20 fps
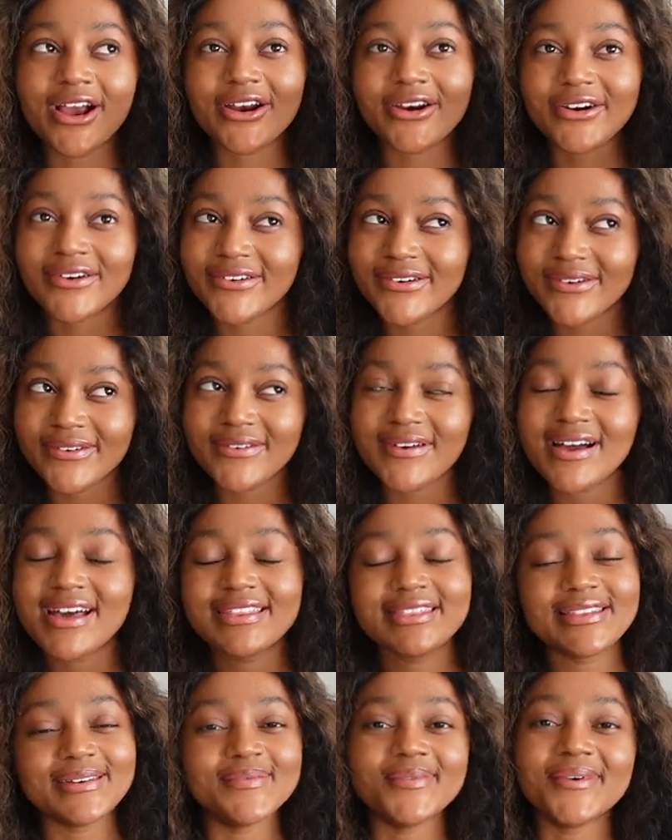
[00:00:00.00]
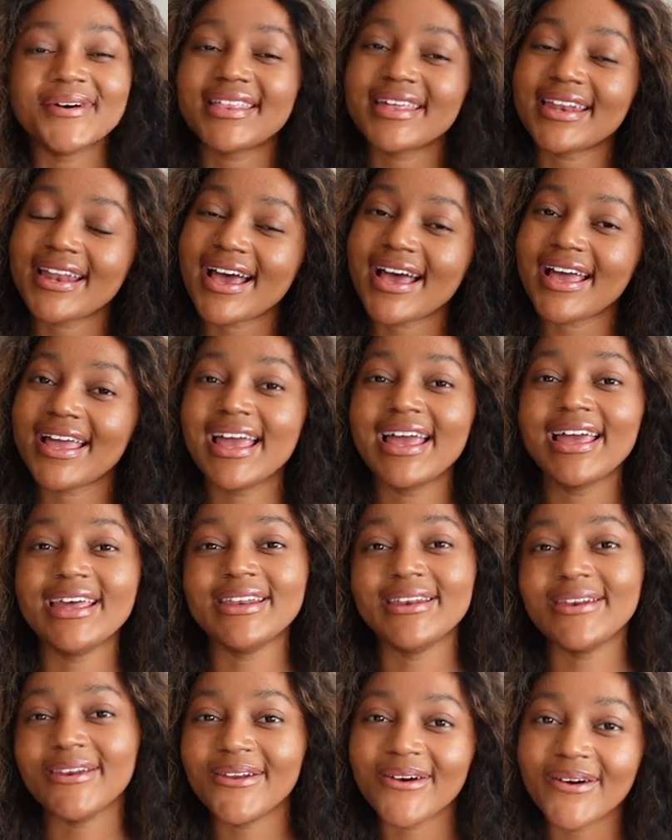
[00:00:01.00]
grow, the more that I
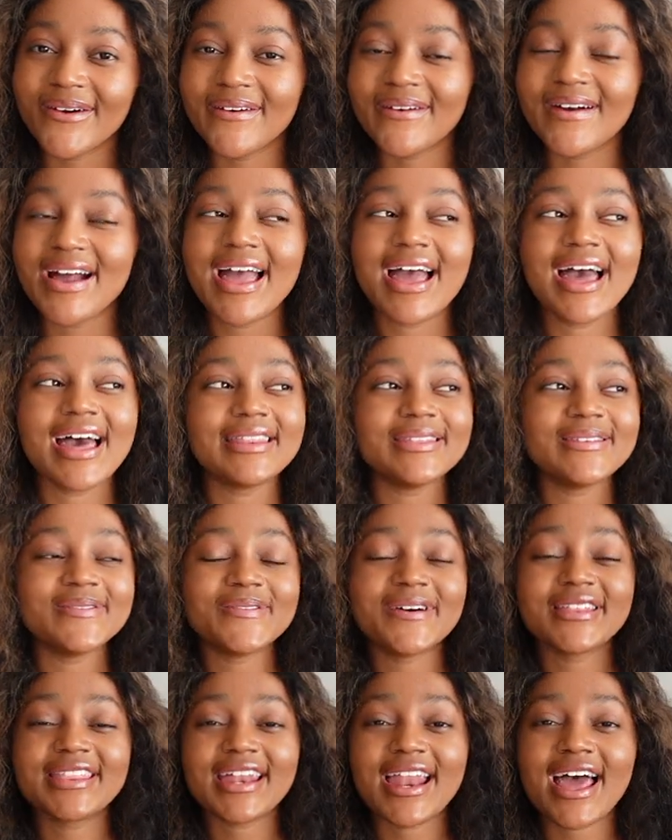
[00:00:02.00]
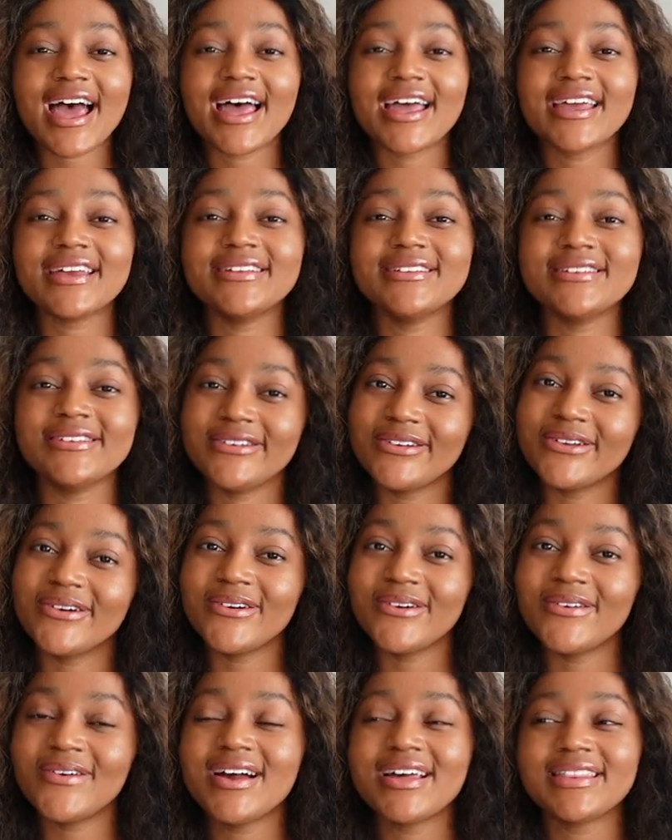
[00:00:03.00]
know, and the more that I
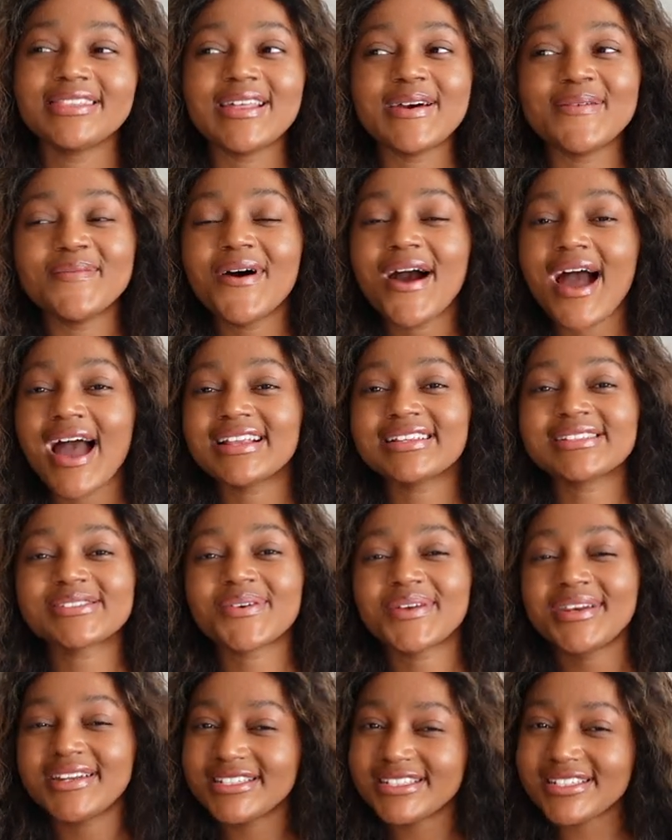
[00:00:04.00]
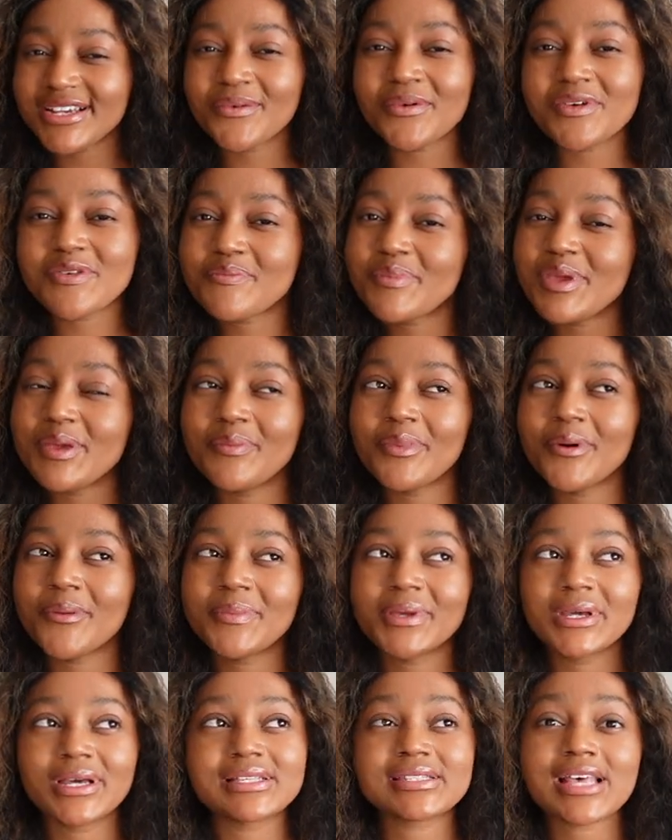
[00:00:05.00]
know, the more I just want to share with people,
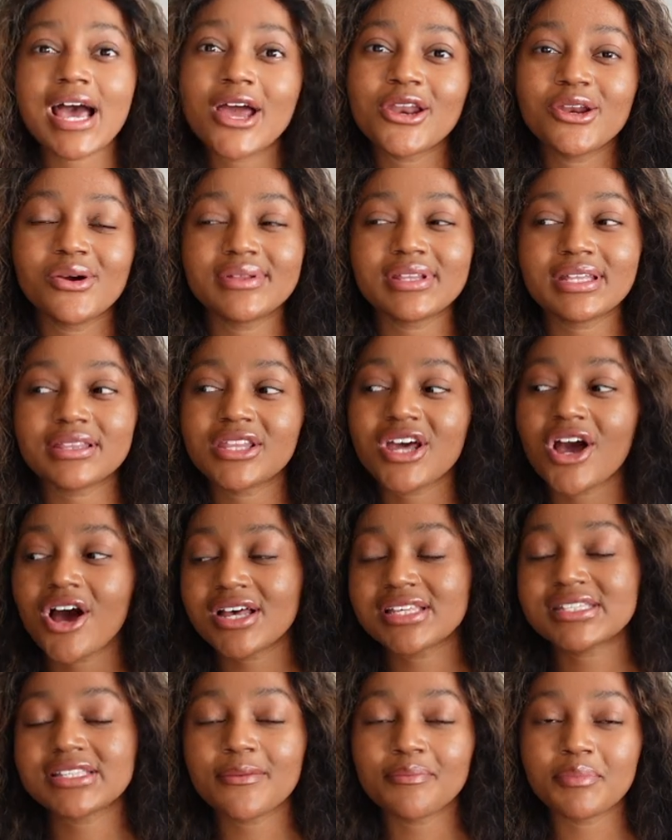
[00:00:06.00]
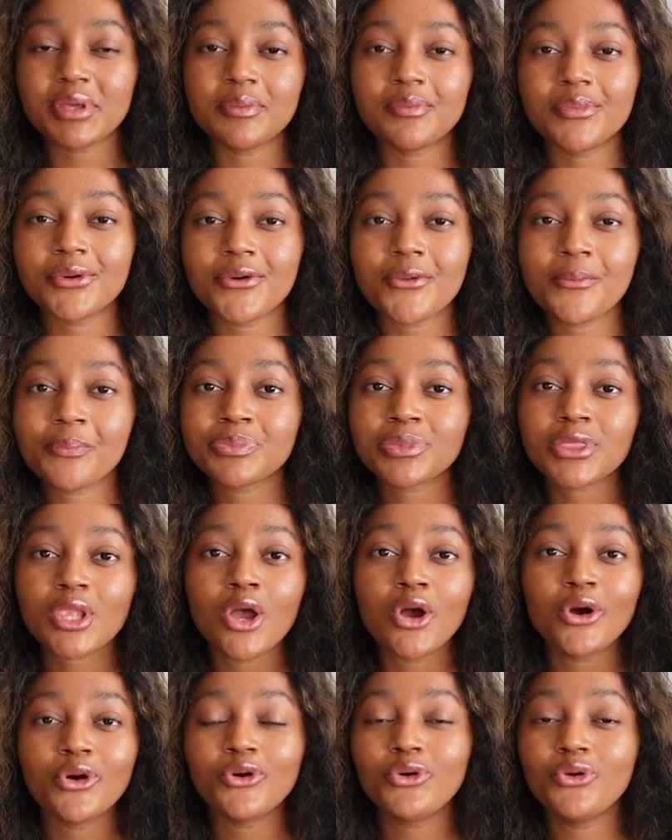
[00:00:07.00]
because I know that there are some people
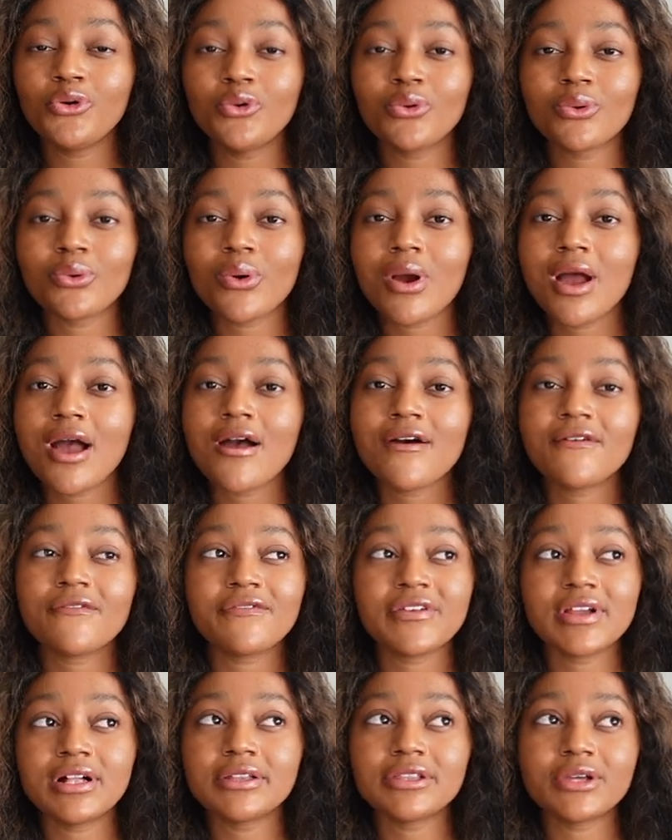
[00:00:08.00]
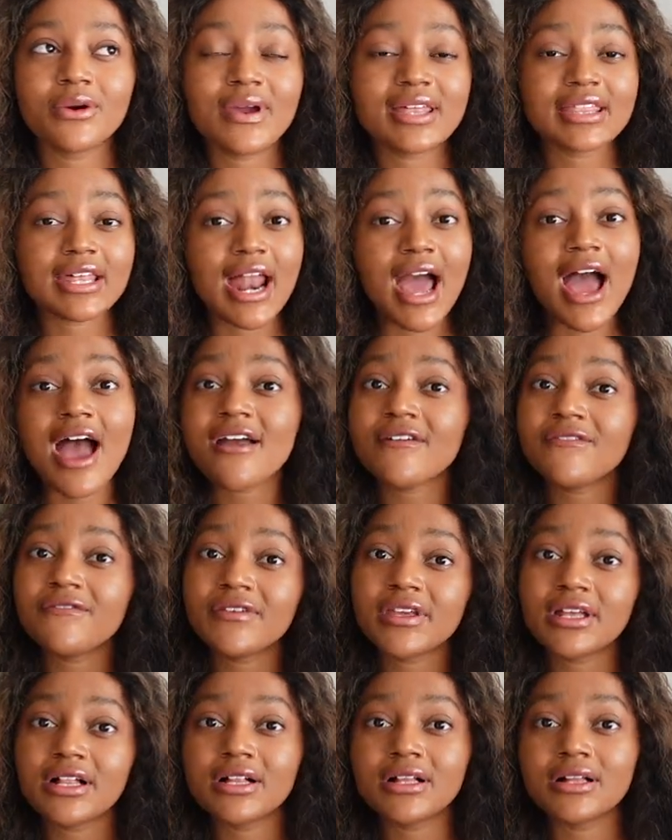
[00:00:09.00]
who feel the way that I
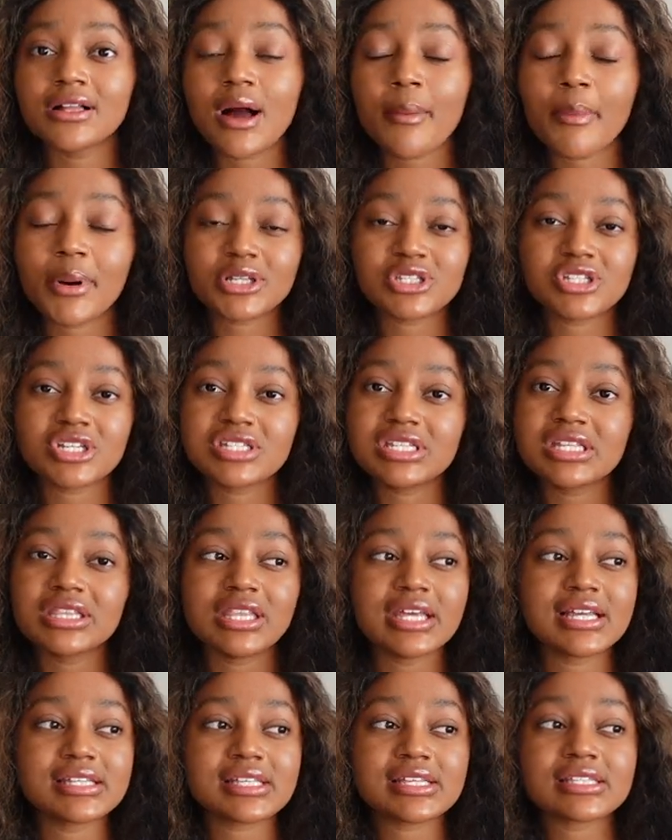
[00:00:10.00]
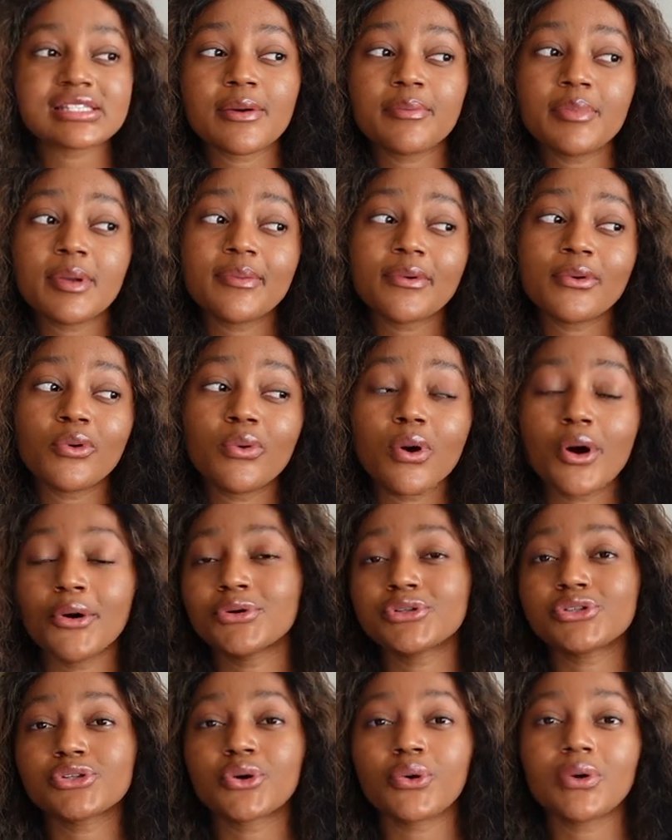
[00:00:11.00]
feel about certain things, and some people who are
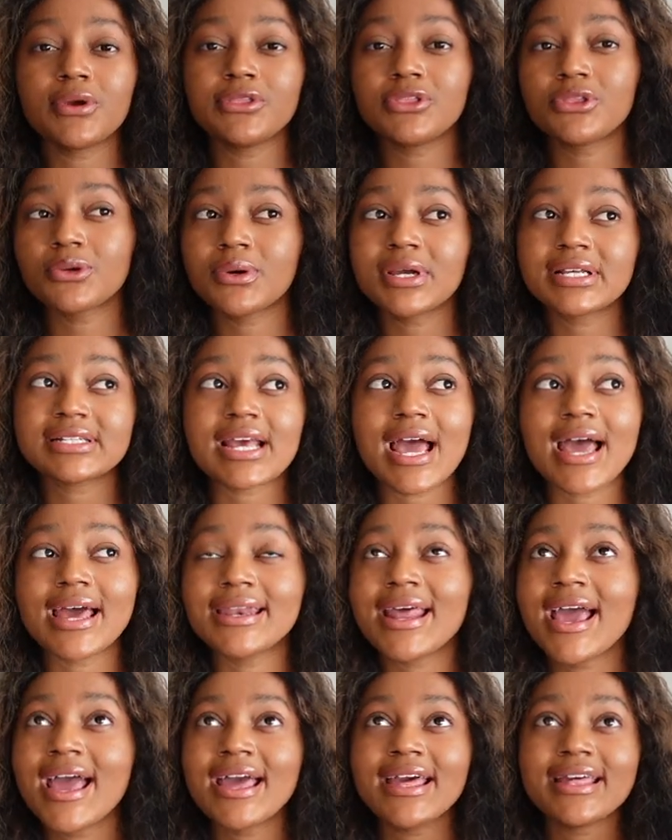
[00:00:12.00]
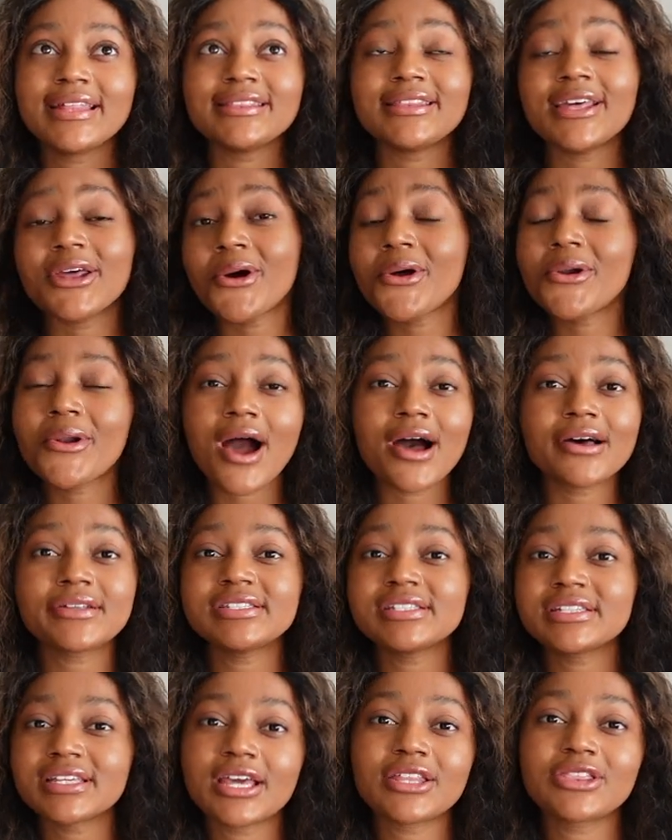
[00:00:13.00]
also going through it and they don't know how
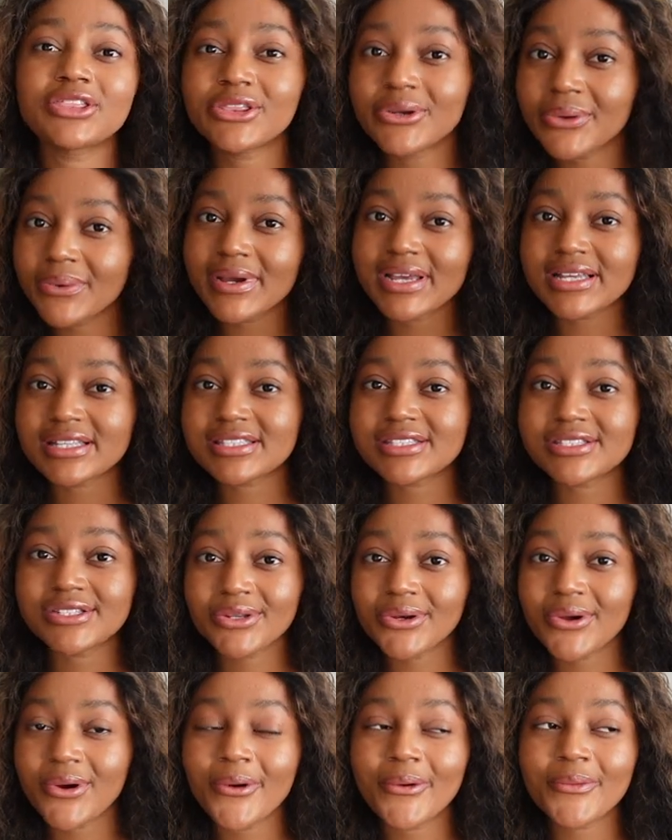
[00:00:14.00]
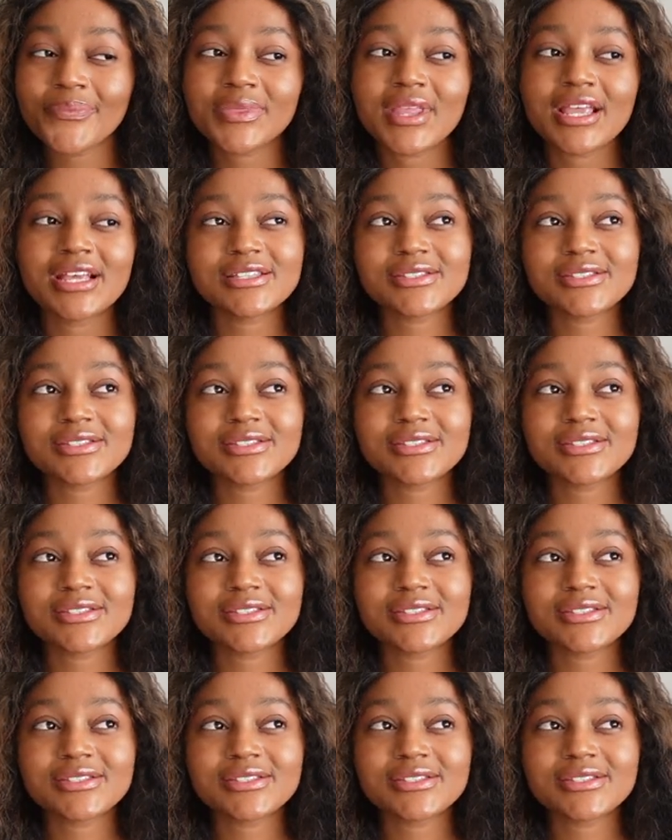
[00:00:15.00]
to get through it, you know.